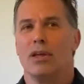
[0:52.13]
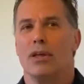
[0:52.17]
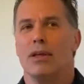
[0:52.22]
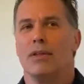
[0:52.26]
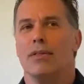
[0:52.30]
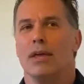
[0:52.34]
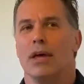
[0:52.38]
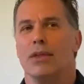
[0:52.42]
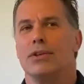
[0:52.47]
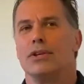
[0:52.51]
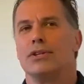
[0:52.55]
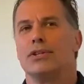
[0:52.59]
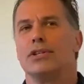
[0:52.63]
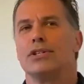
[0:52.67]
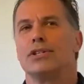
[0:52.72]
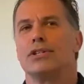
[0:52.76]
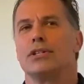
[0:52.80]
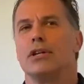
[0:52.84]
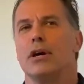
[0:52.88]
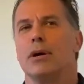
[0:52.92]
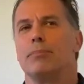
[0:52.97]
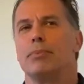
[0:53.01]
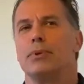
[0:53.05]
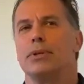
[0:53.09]
Now, this is
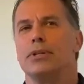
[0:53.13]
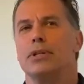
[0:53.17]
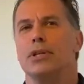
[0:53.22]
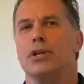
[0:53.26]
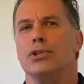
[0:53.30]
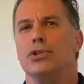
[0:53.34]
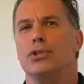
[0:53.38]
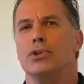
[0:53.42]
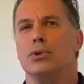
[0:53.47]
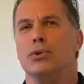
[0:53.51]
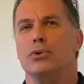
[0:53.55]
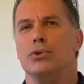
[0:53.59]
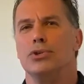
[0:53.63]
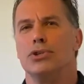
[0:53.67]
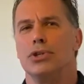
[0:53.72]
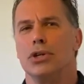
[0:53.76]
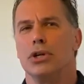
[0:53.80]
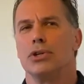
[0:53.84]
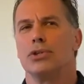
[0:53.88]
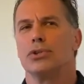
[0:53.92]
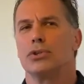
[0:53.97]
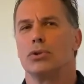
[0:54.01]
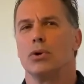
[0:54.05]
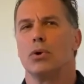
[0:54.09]
something that you
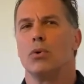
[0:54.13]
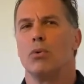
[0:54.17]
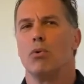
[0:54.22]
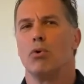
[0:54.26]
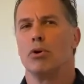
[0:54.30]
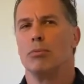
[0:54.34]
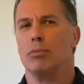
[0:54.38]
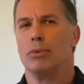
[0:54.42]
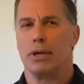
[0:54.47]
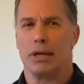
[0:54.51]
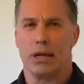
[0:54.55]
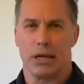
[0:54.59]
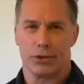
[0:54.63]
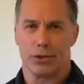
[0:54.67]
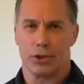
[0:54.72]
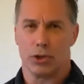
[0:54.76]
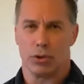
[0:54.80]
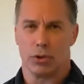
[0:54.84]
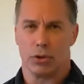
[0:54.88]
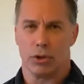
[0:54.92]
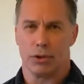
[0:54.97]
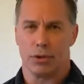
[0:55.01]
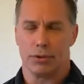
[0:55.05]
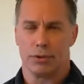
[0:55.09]
just don't want to be guessing
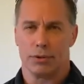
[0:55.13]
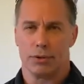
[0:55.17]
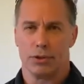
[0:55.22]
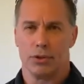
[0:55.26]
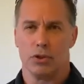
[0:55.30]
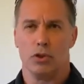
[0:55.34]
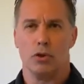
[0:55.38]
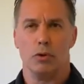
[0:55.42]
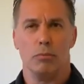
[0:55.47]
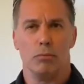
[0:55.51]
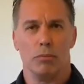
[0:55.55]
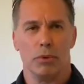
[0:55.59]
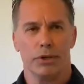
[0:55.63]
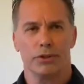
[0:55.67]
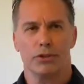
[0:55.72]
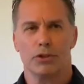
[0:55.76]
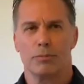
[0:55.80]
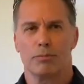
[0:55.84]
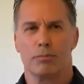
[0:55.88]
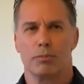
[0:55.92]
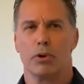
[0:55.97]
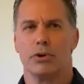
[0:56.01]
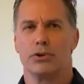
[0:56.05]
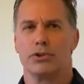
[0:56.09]
on. You must
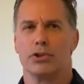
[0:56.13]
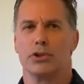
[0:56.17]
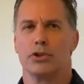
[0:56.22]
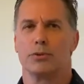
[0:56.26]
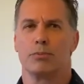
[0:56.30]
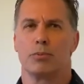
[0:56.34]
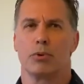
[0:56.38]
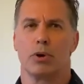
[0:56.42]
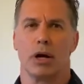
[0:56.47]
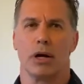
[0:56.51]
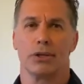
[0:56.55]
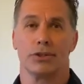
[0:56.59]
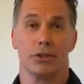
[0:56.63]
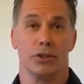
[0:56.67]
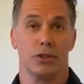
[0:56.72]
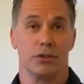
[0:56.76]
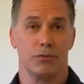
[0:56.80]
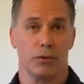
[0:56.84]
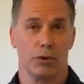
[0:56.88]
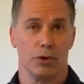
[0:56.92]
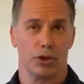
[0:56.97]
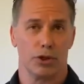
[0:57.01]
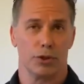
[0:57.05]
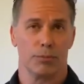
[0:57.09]
approach this process
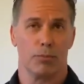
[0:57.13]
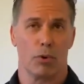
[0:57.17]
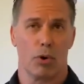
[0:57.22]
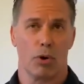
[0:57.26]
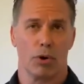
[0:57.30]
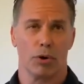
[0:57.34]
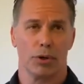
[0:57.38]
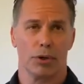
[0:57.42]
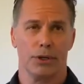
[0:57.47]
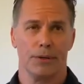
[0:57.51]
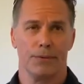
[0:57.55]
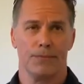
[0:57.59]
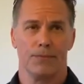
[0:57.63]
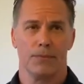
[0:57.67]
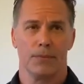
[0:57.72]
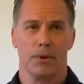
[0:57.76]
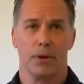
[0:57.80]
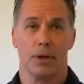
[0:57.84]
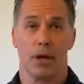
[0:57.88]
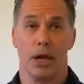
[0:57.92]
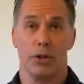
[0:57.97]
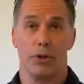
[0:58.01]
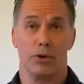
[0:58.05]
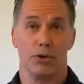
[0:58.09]
very smartly,
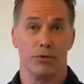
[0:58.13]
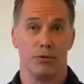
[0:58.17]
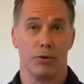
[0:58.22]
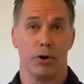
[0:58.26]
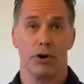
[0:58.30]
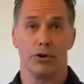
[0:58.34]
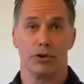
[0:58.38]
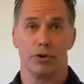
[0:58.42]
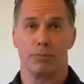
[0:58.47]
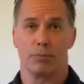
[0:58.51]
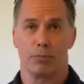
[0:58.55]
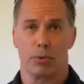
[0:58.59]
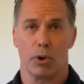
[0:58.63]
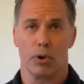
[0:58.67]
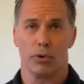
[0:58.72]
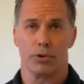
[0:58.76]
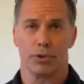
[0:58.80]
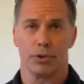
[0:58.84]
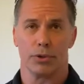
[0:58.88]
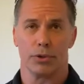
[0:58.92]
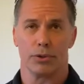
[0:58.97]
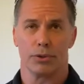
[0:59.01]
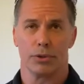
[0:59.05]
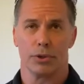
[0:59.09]
and there's various
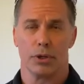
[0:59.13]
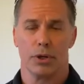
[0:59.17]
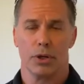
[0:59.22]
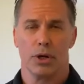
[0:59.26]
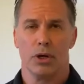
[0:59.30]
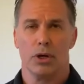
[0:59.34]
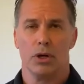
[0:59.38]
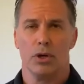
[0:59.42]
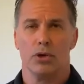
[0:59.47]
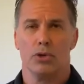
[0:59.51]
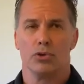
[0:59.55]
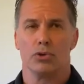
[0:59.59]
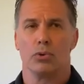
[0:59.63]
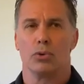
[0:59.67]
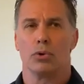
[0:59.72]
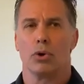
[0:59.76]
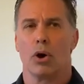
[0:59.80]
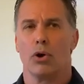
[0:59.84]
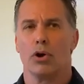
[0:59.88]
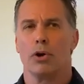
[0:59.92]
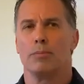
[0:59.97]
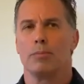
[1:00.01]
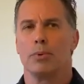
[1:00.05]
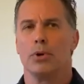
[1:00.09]
approaches. So it
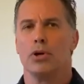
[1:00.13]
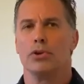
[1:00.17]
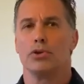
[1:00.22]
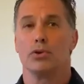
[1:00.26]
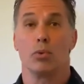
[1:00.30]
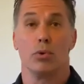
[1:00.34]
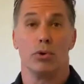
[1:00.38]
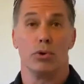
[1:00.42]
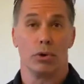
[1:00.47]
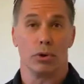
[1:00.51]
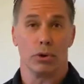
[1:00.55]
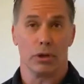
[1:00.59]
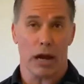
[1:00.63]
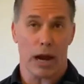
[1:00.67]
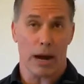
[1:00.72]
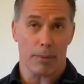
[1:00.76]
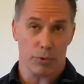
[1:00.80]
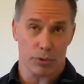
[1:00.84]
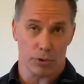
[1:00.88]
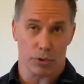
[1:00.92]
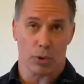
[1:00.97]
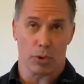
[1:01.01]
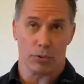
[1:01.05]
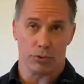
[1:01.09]
all depends on what your lab
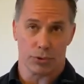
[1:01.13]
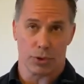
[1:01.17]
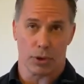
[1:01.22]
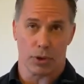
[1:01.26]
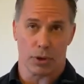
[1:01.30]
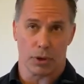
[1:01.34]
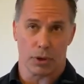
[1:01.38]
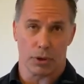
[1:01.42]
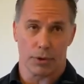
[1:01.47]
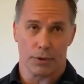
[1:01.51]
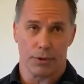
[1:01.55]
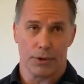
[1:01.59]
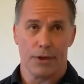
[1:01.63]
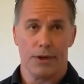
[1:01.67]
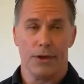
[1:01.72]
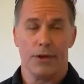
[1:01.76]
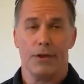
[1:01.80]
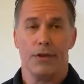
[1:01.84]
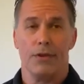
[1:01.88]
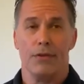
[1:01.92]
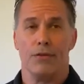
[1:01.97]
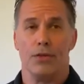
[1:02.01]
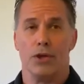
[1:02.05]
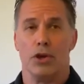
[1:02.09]
results are.
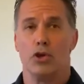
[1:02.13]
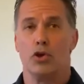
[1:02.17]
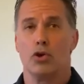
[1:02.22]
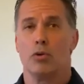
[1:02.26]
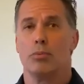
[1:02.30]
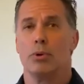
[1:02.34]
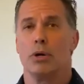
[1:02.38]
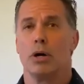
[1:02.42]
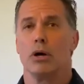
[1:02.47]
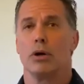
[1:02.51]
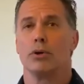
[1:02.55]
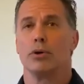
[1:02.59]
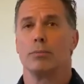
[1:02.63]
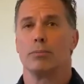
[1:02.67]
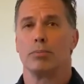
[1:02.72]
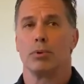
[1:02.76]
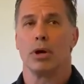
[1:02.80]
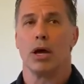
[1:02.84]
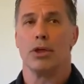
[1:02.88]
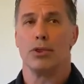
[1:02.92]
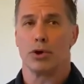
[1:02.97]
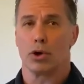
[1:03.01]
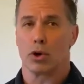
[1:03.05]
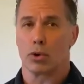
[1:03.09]
Then you'll be able to
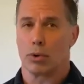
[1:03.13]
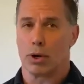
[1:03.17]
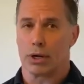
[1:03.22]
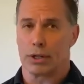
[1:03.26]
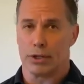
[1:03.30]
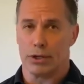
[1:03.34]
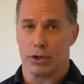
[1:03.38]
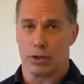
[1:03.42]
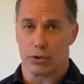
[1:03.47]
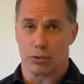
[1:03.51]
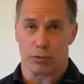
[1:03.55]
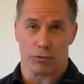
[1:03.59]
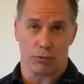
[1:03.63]
apply the correct initial